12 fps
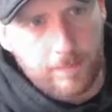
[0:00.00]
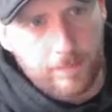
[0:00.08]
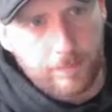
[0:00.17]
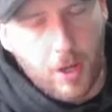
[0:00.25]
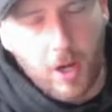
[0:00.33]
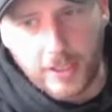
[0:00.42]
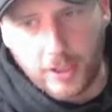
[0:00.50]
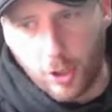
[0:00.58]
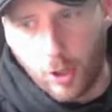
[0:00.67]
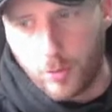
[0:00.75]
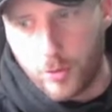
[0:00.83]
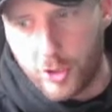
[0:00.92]
pine
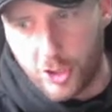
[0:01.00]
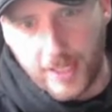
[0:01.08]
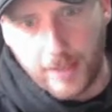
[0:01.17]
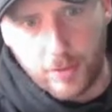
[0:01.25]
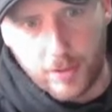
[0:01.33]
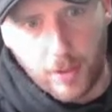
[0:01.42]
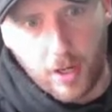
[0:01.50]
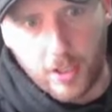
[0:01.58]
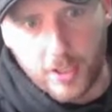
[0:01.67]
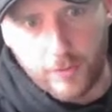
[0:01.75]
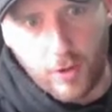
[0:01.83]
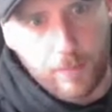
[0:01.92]
cone-shaped
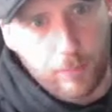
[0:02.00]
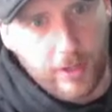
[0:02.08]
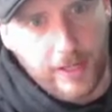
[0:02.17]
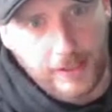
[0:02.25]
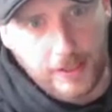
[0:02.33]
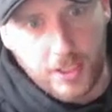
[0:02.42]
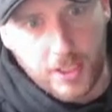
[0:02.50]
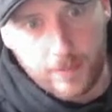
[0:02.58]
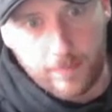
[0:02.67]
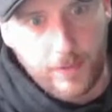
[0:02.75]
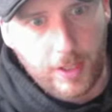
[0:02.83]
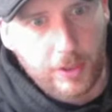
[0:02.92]
part of our brains.
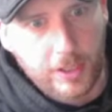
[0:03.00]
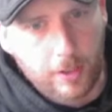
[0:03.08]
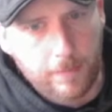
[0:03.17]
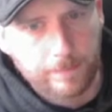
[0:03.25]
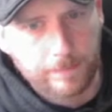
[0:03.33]
There we go.